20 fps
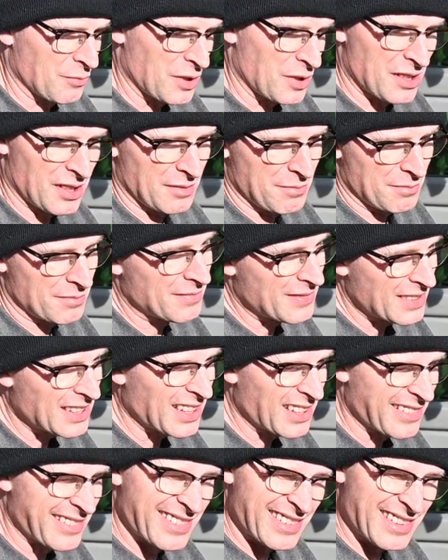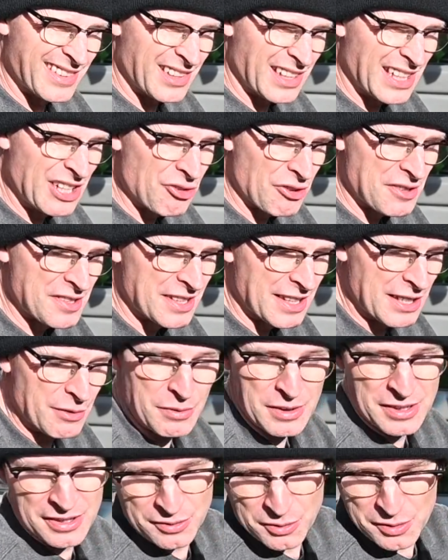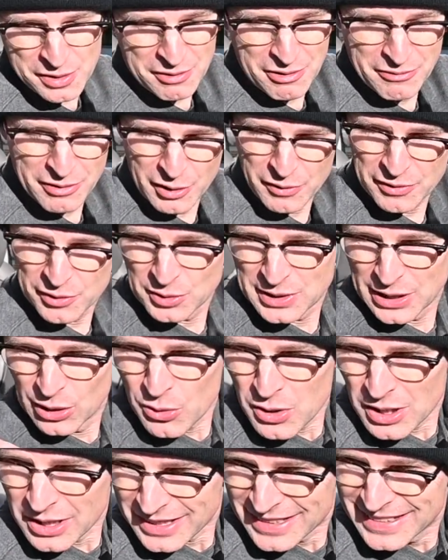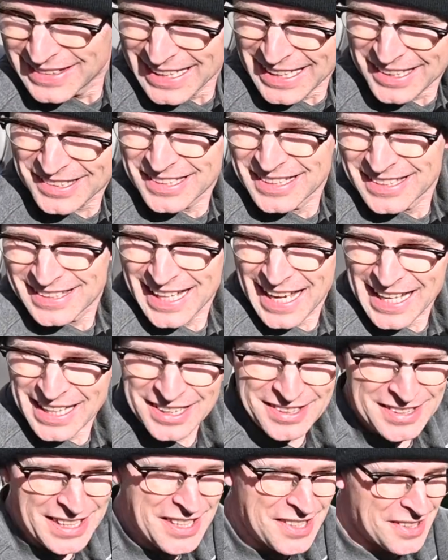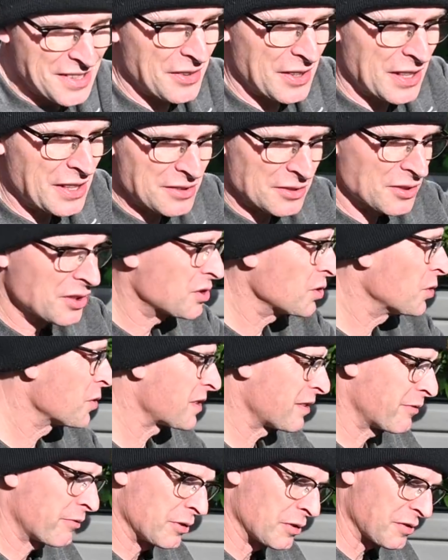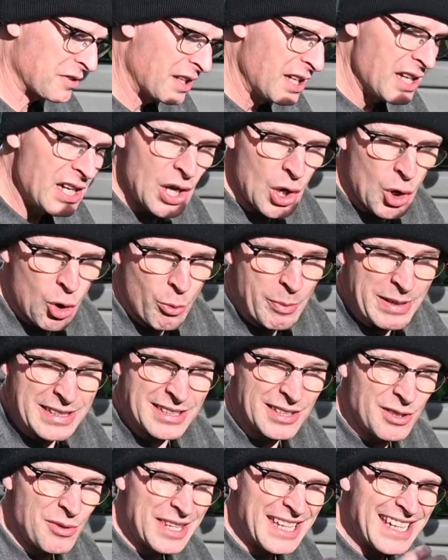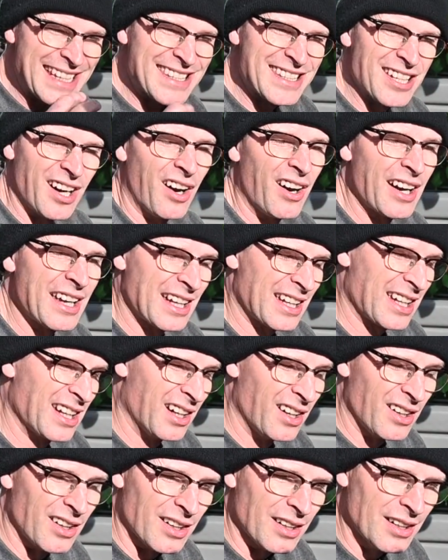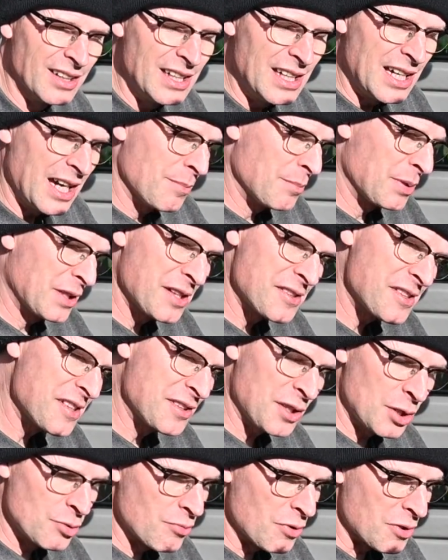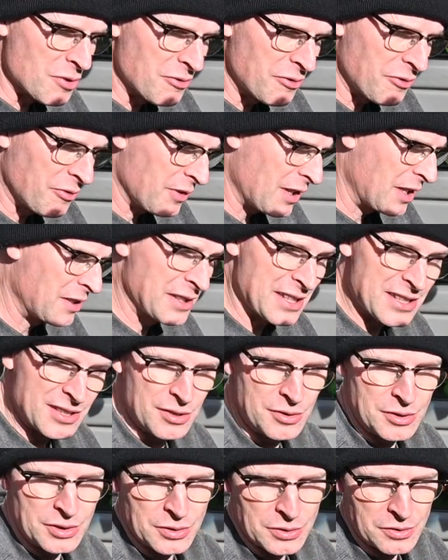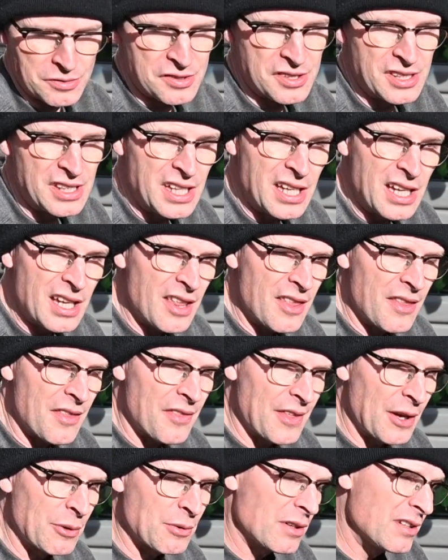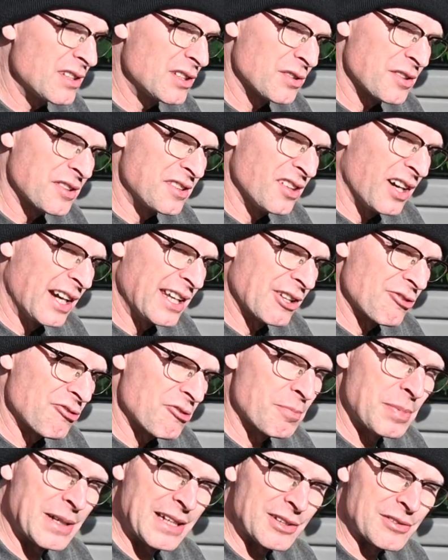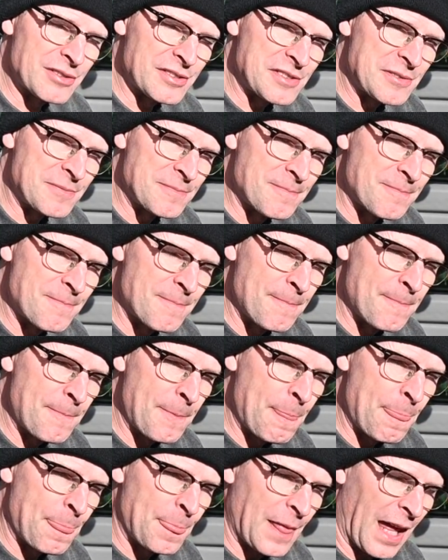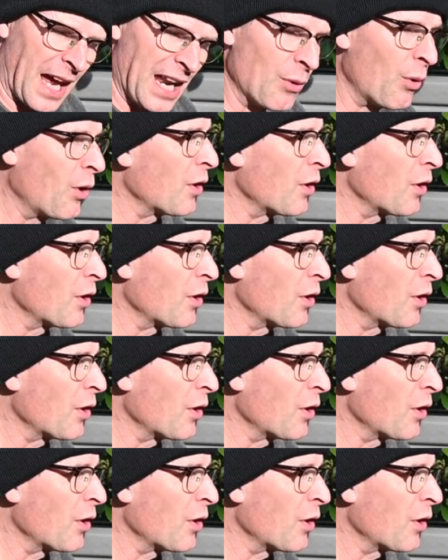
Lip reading: which I'm kind of interested in, which would also involve sorting out all the little nicks and dents and things on the doors and everything else, would be to do the entire car. And because there's no roof and only 2 doors, that would only cost £900. And